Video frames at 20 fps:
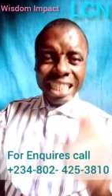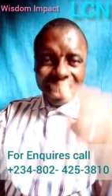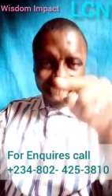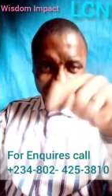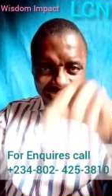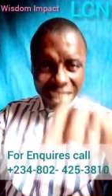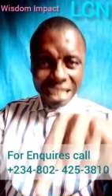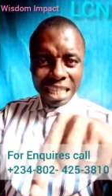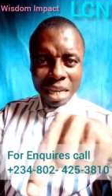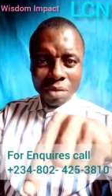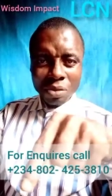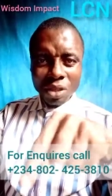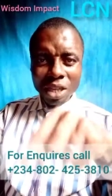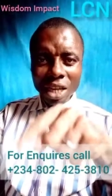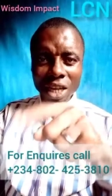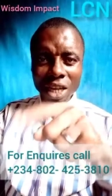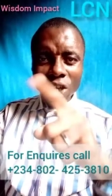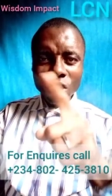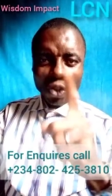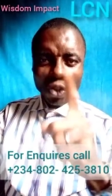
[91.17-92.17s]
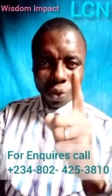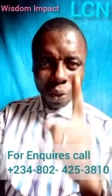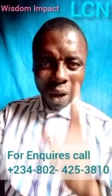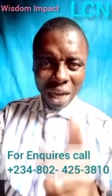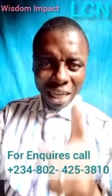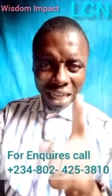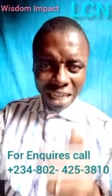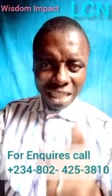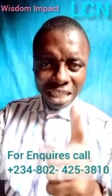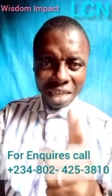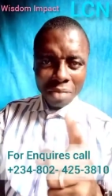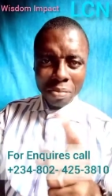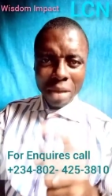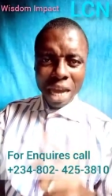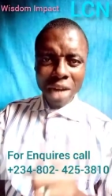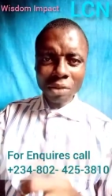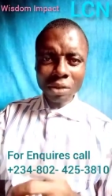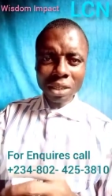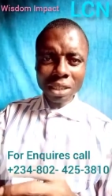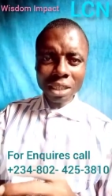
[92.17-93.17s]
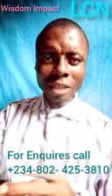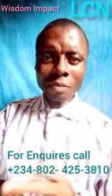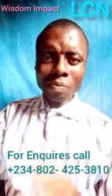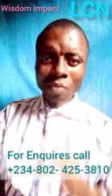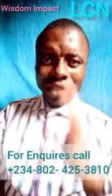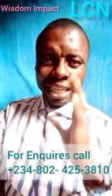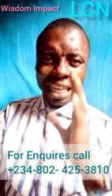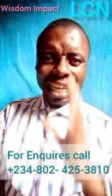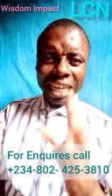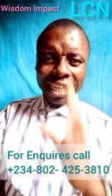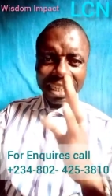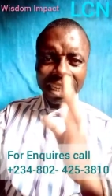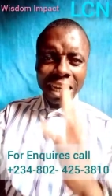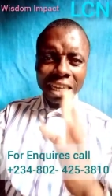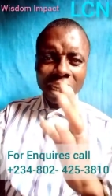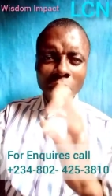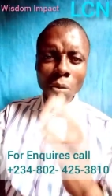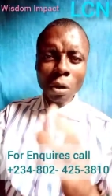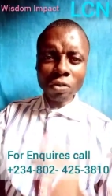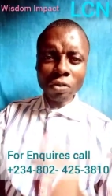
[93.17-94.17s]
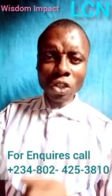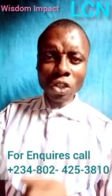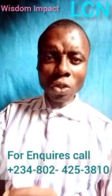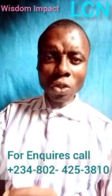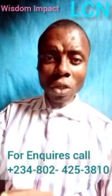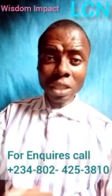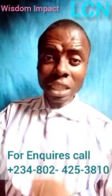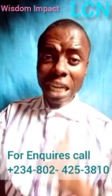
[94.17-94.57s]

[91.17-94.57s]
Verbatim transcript: this same year, you are getting married in the name of Jesus.